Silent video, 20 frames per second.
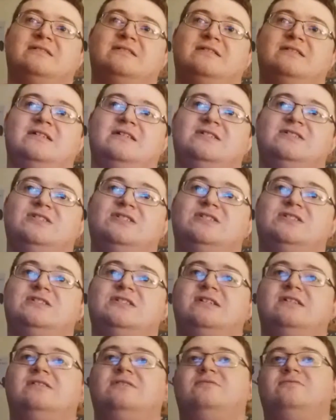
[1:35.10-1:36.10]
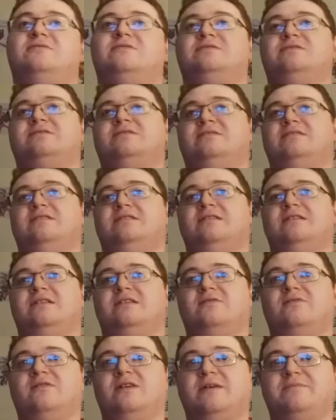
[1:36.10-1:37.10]
and then just knows he
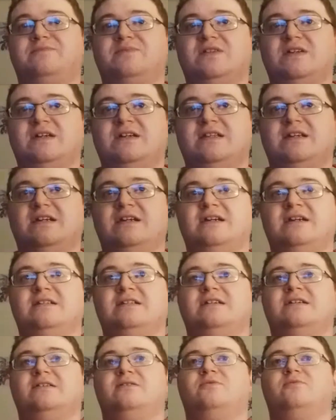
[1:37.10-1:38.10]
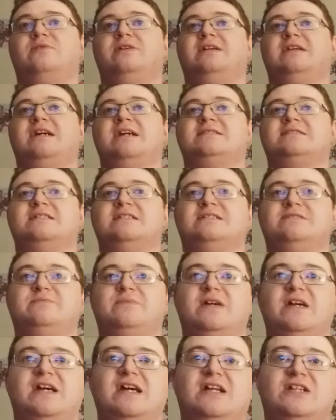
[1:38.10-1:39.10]
interrupted, and here we got this
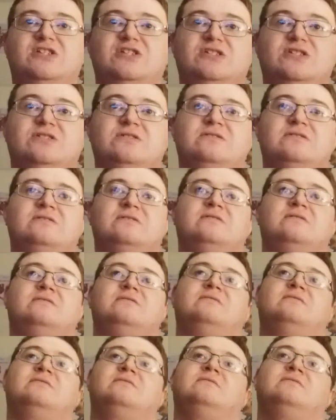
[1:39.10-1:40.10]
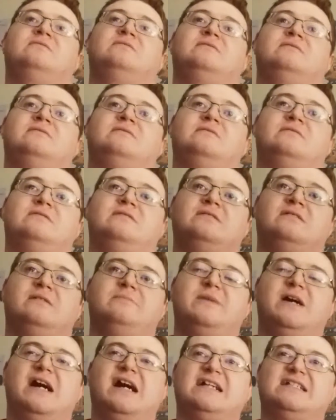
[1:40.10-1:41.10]
match.
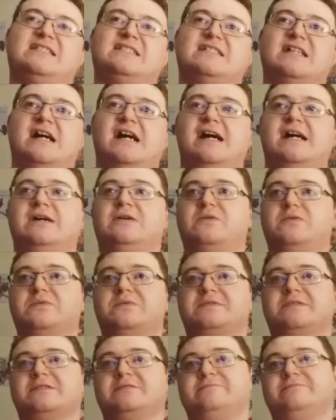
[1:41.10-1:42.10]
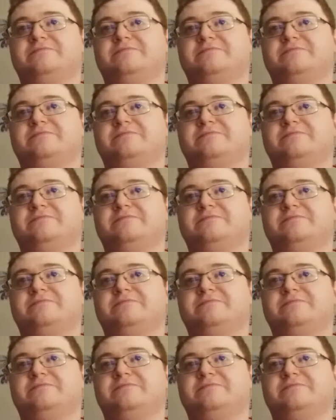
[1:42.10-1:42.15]
Come on, Styles.